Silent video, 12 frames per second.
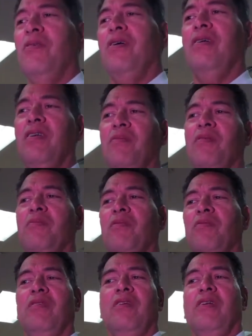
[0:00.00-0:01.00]
around him are
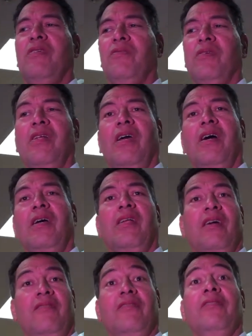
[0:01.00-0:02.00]
moving at a really high
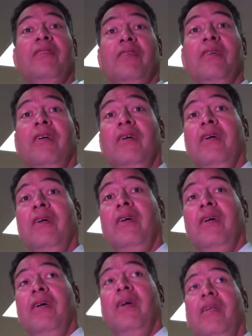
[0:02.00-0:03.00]
level.
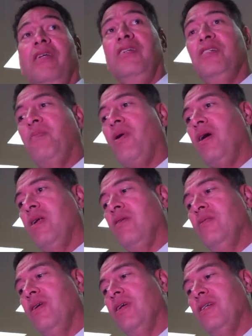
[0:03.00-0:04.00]
And he's
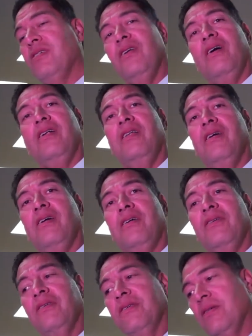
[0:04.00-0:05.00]
spotty when it's not
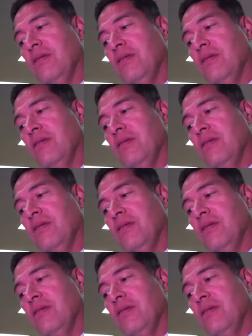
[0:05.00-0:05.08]
there.